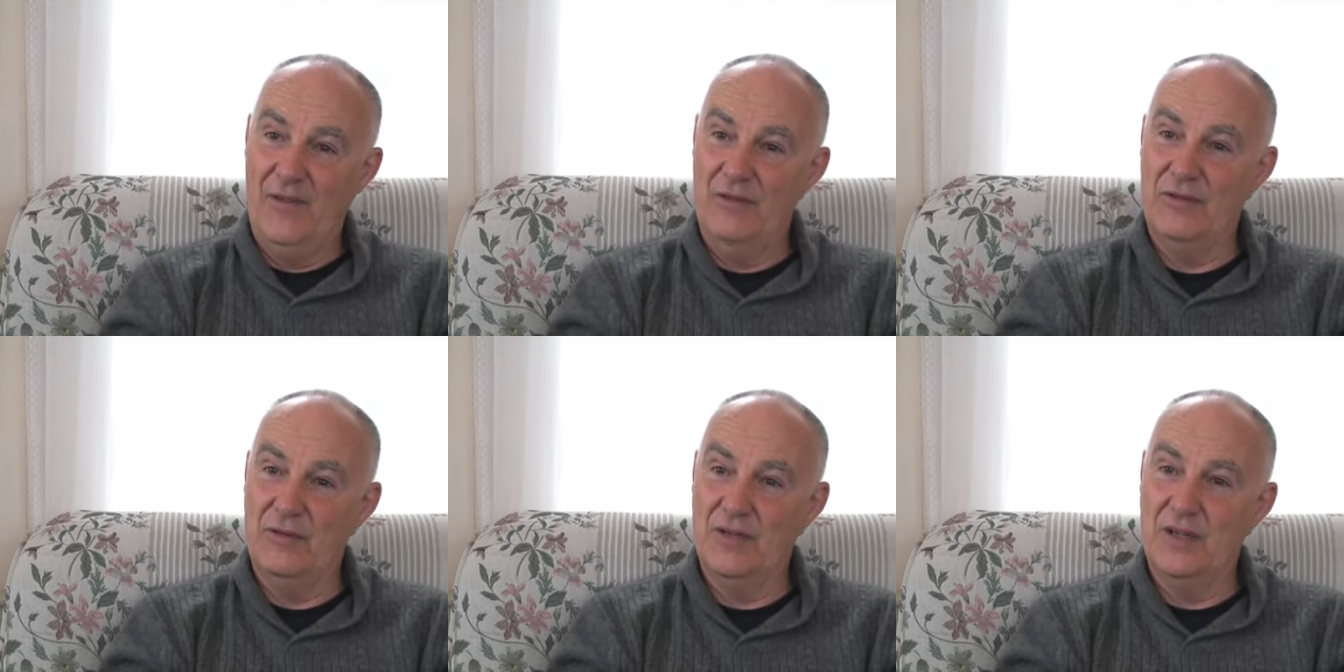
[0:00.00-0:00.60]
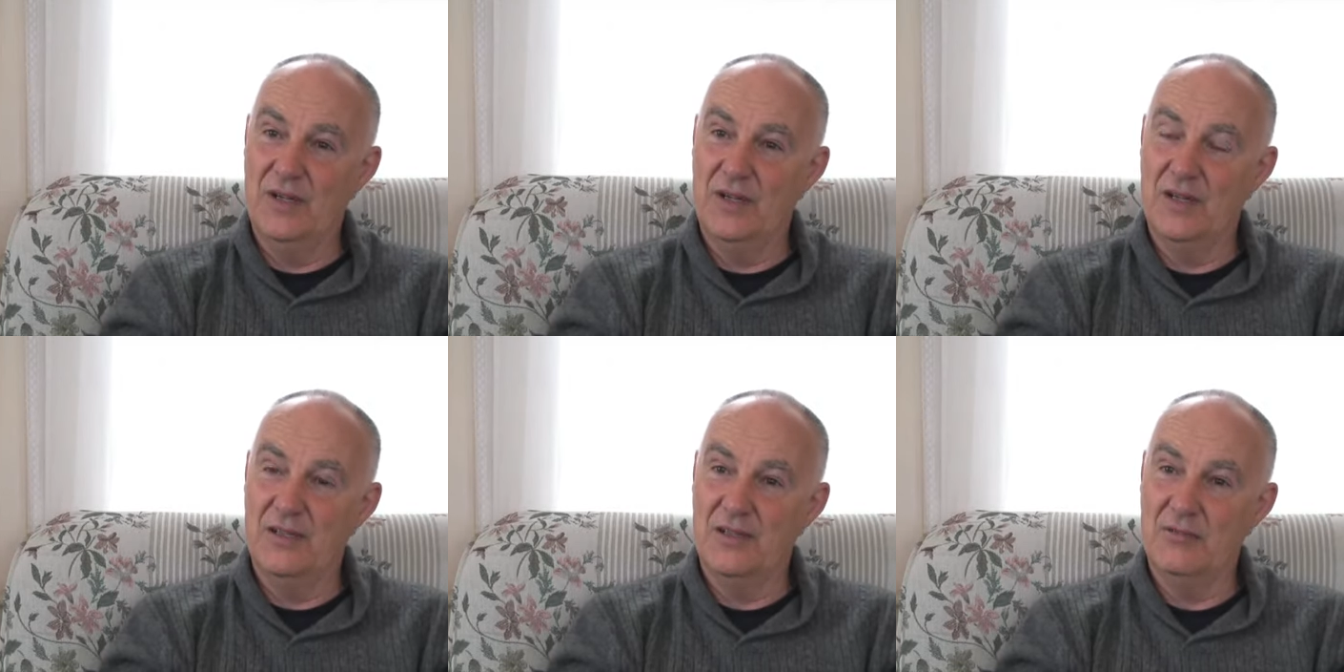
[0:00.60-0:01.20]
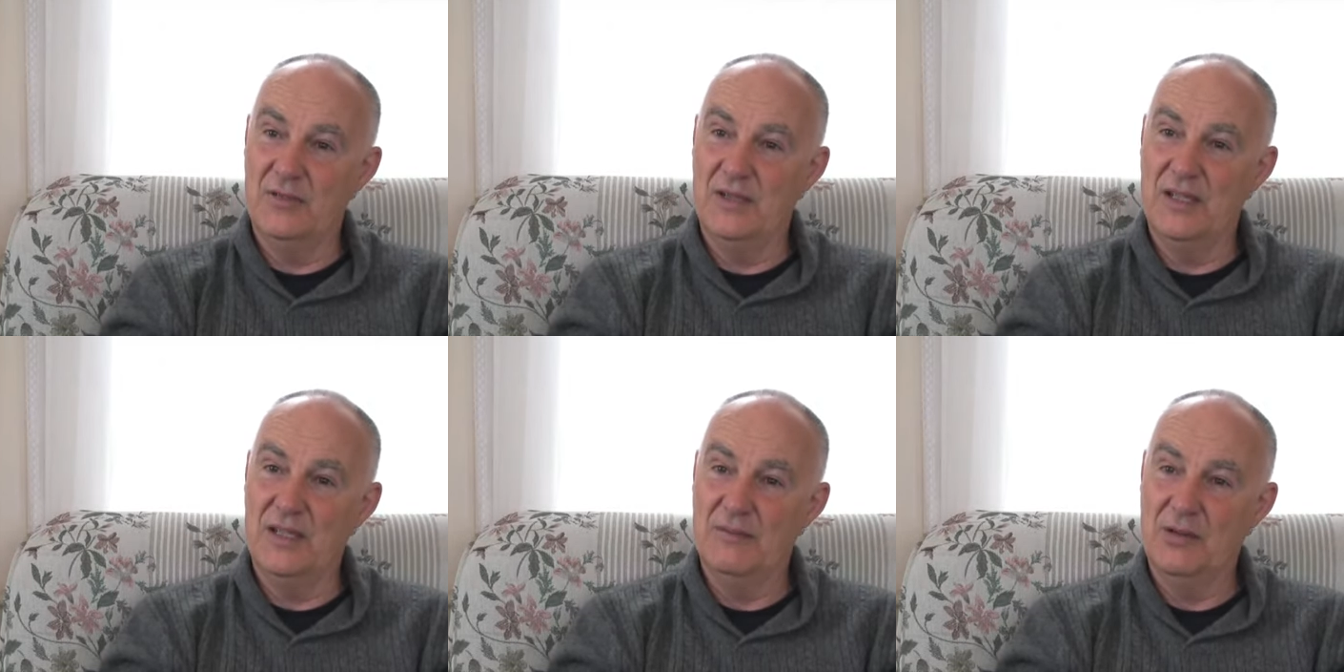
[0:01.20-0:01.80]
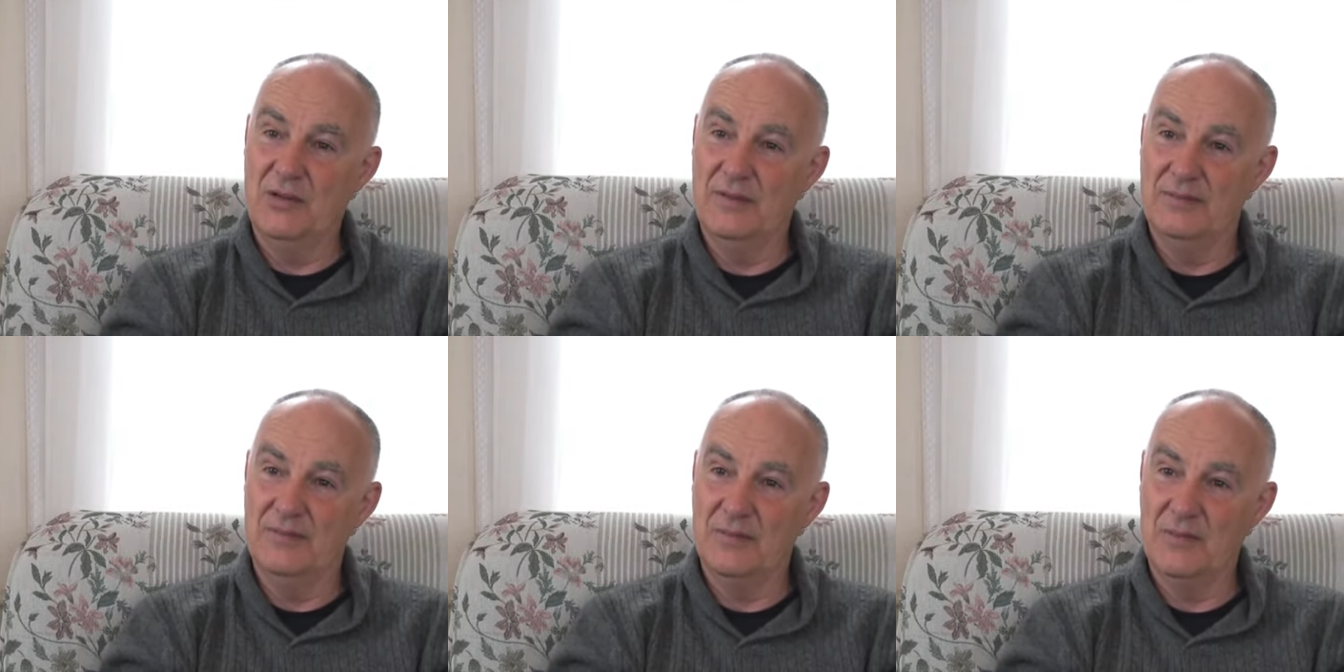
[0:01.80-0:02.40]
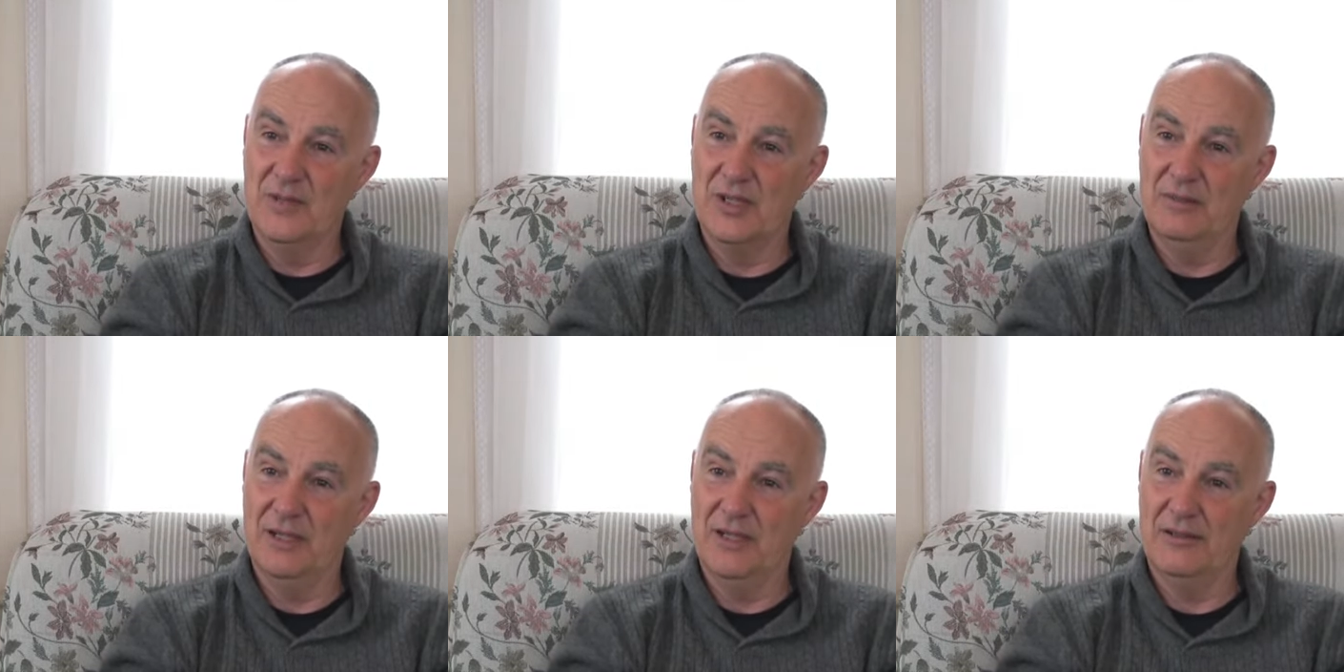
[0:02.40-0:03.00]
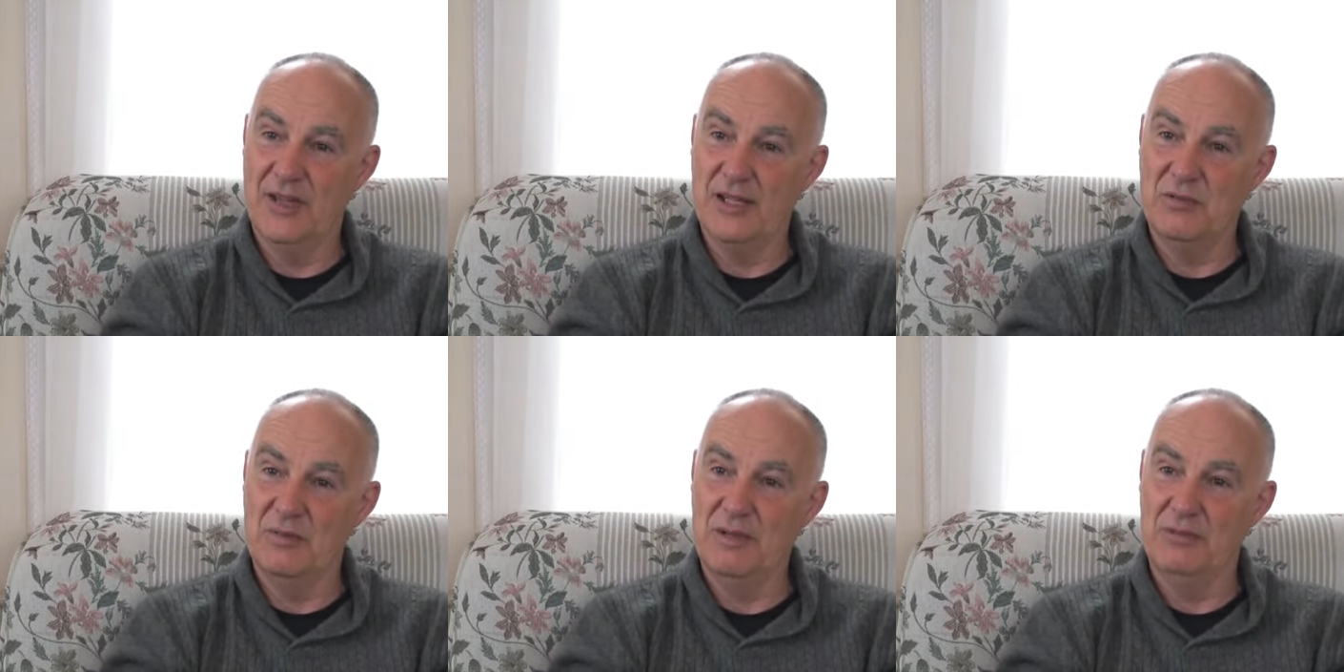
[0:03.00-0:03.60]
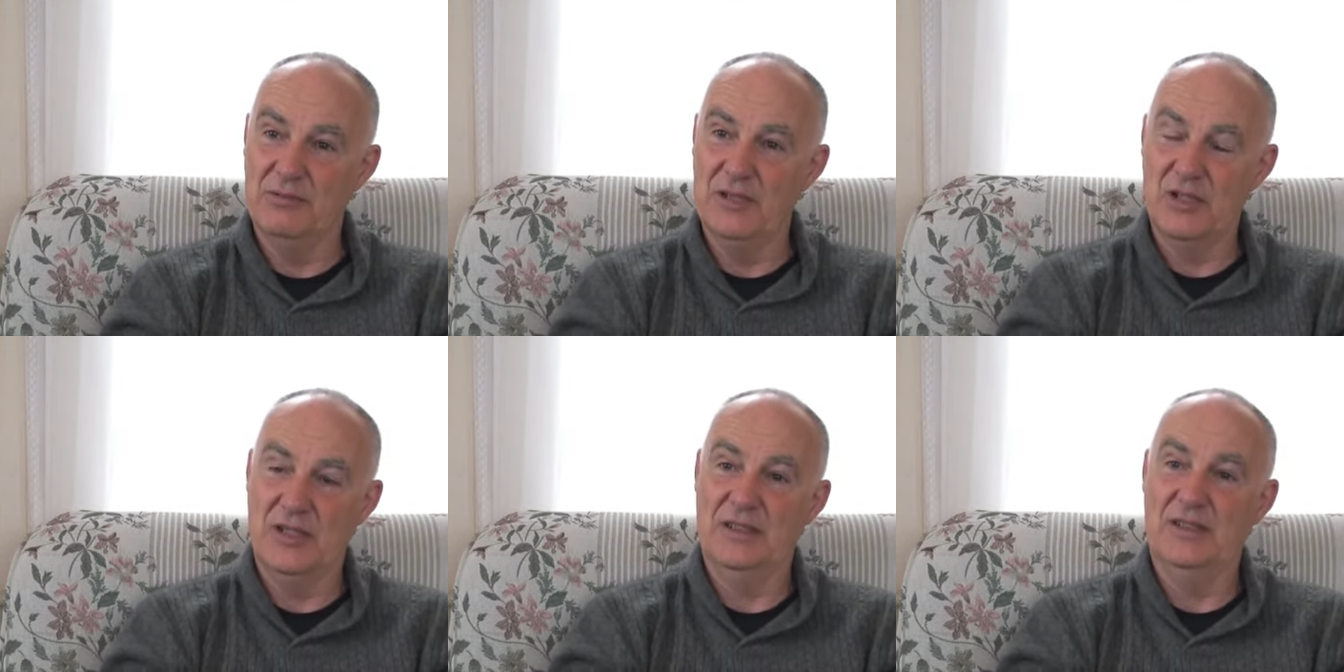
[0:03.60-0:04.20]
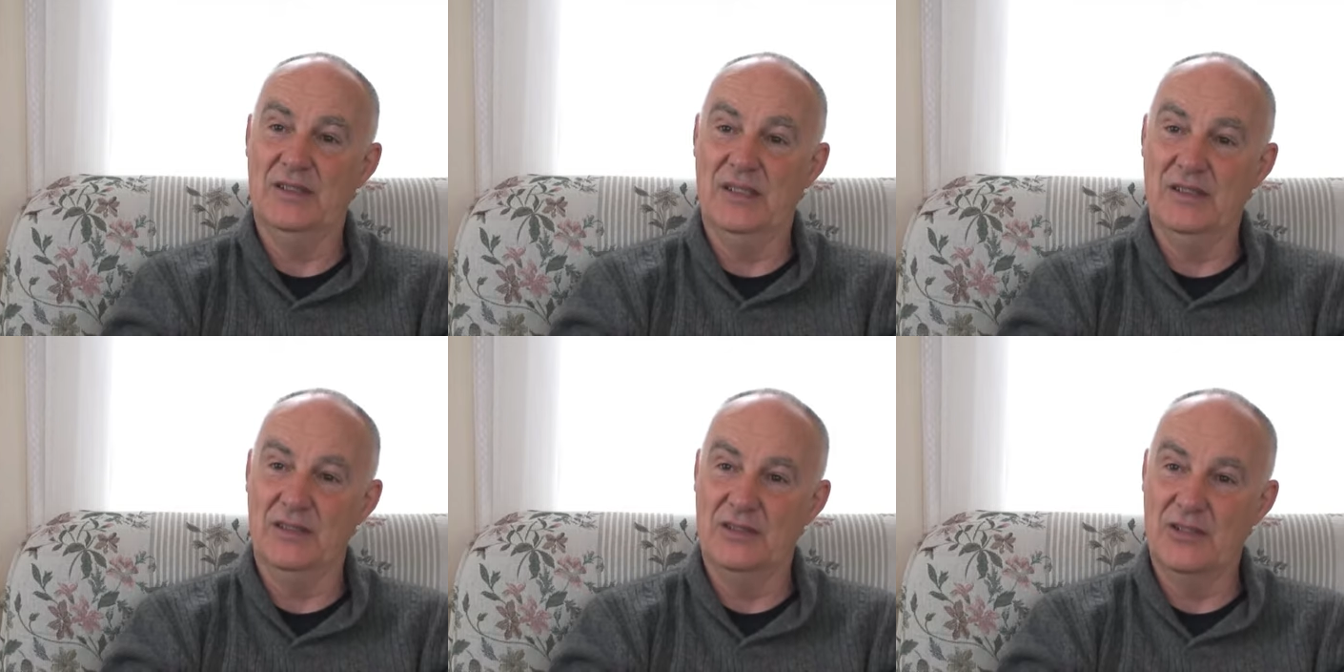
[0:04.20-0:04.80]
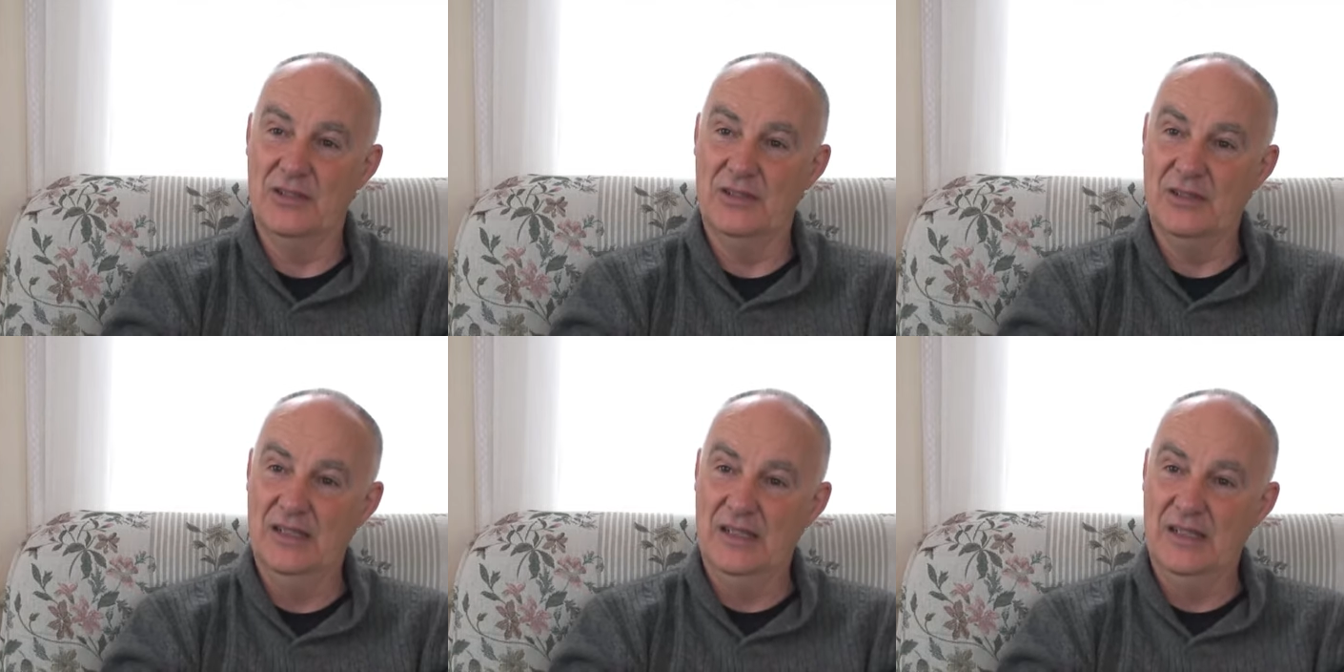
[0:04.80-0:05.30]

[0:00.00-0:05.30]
for it to really come home somehow, and that's when people really start to deal so